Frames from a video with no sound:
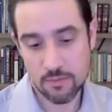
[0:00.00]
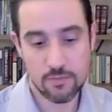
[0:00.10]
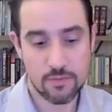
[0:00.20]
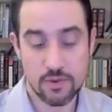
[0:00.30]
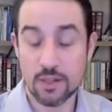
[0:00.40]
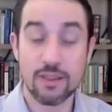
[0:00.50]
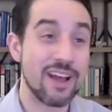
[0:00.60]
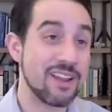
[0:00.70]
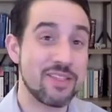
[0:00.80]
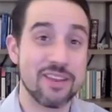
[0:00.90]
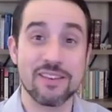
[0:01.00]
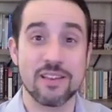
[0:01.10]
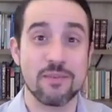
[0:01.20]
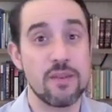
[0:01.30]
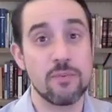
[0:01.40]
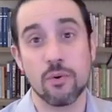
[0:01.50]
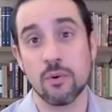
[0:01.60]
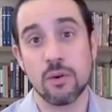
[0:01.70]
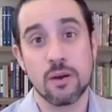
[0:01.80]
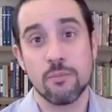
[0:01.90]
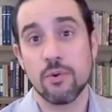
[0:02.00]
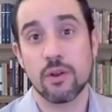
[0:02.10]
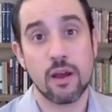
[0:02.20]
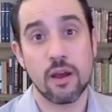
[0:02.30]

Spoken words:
there's a lot of things that people put it